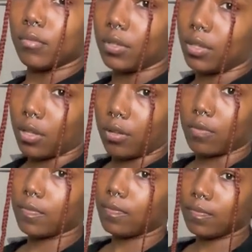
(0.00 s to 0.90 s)
You know.
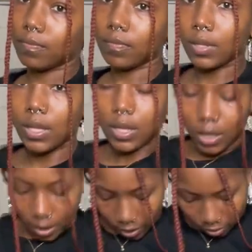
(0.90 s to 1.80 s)

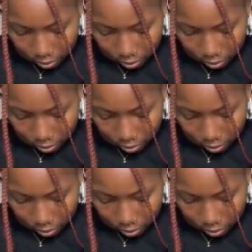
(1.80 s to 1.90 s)
I like to